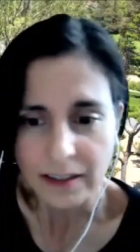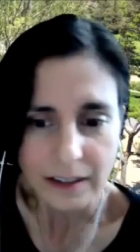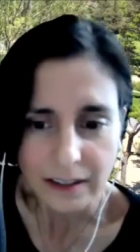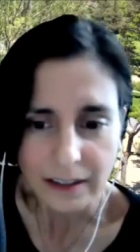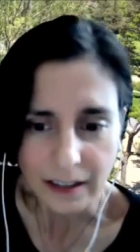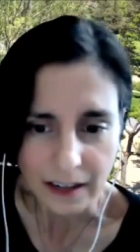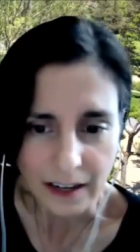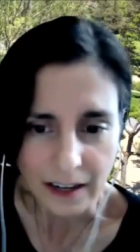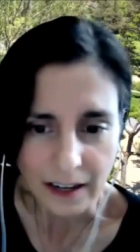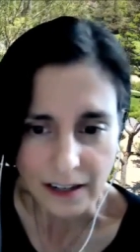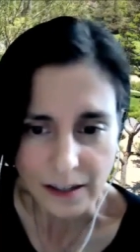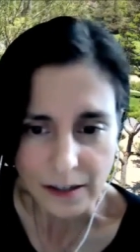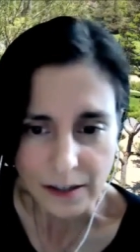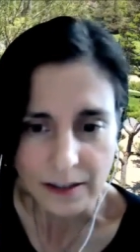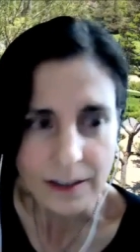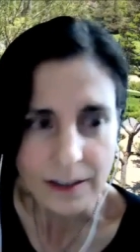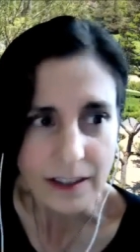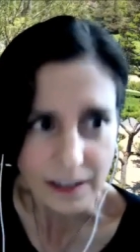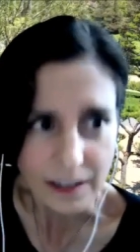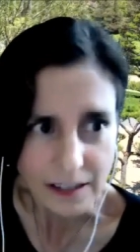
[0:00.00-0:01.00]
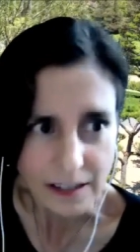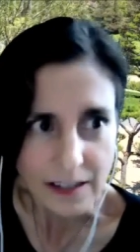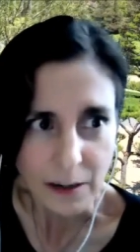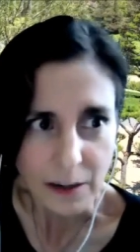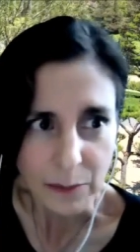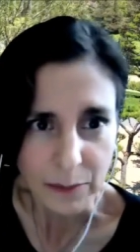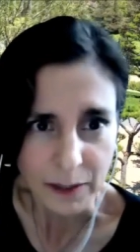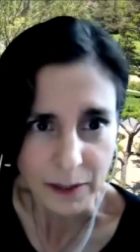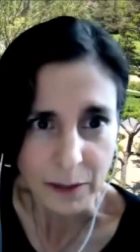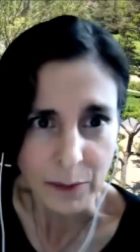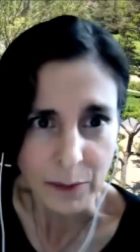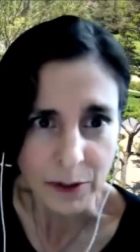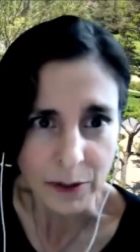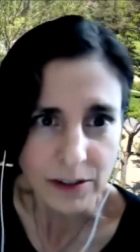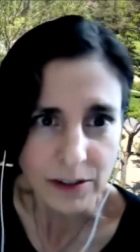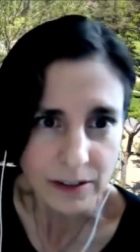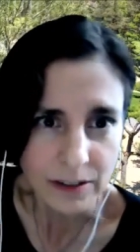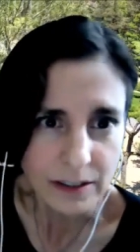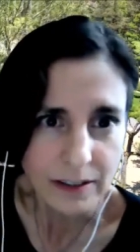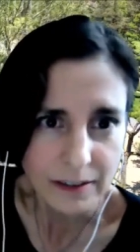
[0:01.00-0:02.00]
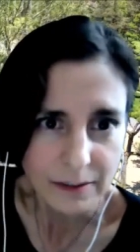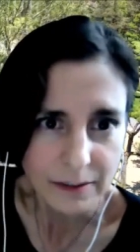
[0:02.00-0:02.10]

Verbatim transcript: that's, that has that has helped me the most.